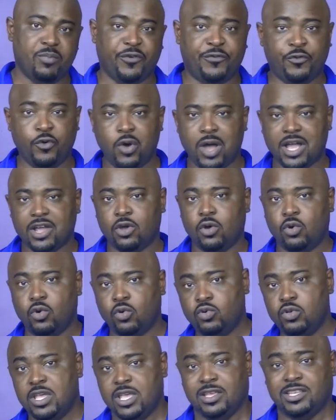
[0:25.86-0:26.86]
before I
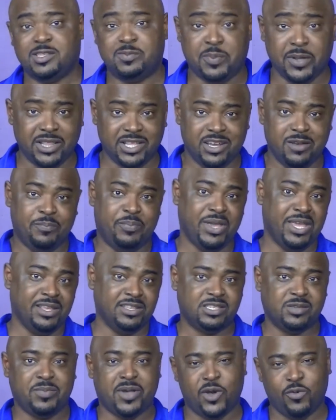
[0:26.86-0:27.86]
go spilling the
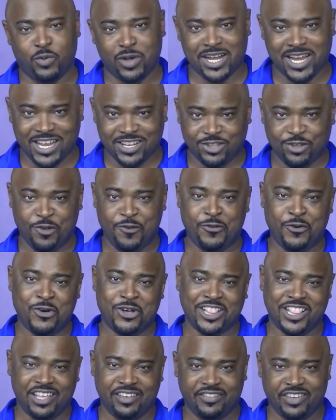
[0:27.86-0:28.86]
beans about what I do for a
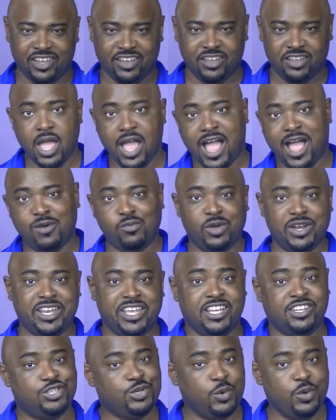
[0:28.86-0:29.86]
living, I want to
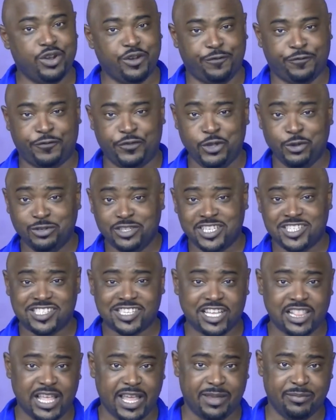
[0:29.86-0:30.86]
hit you with a few
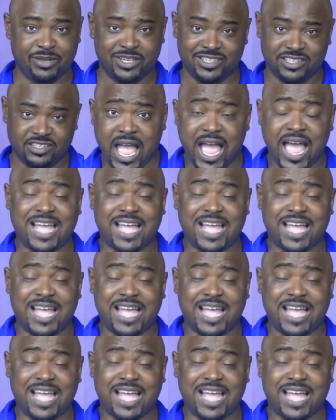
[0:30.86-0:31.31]
disclaimers.